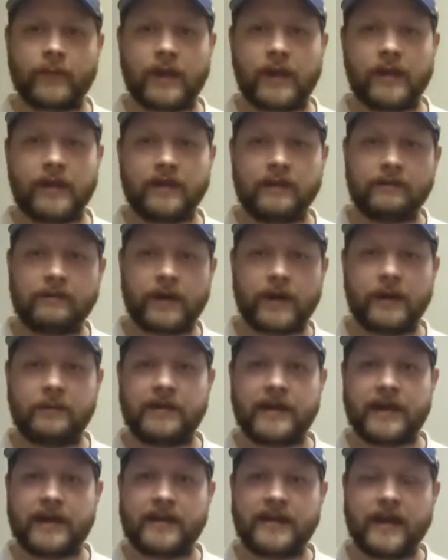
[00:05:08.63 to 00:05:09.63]
Hey,
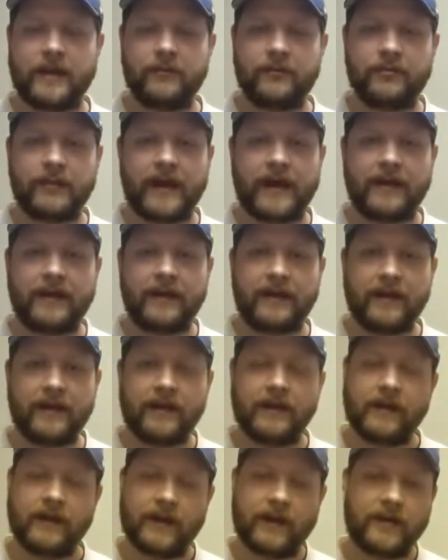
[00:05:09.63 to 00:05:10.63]
I'm DadGamesBadly.
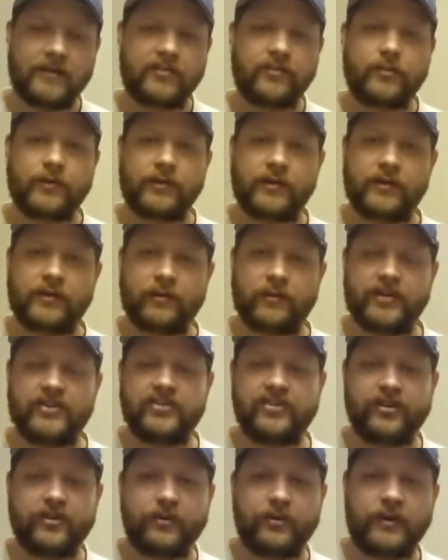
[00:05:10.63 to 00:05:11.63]
I just wanted to
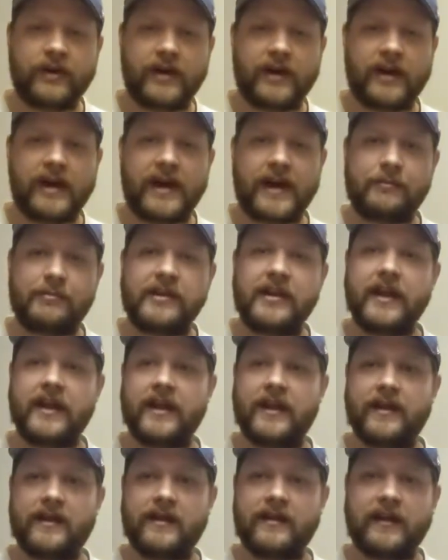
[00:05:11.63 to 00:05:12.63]
wish you a happy
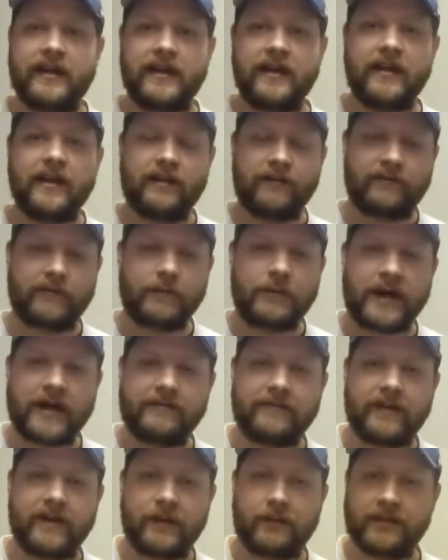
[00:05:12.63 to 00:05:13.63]
Canada Day from
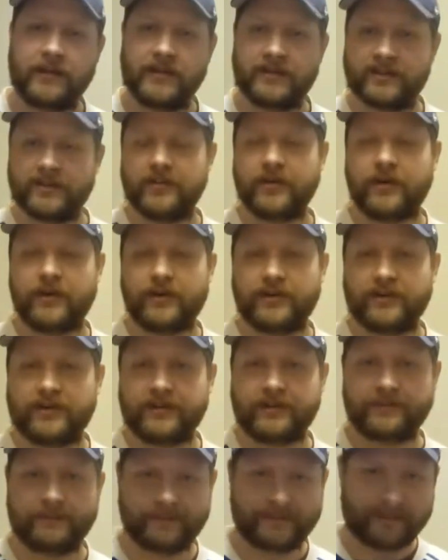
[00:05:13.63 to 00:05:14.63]
my family to
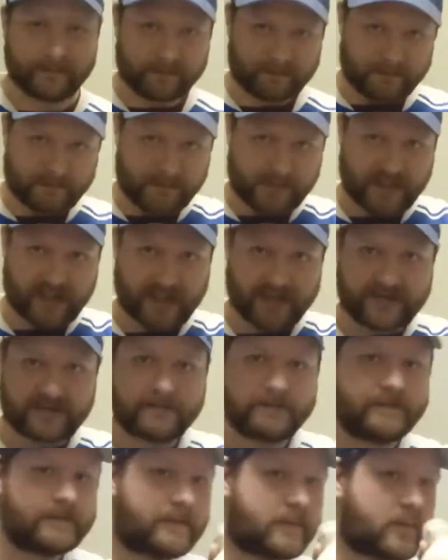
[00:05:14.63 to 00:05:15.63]
yours. Cheers.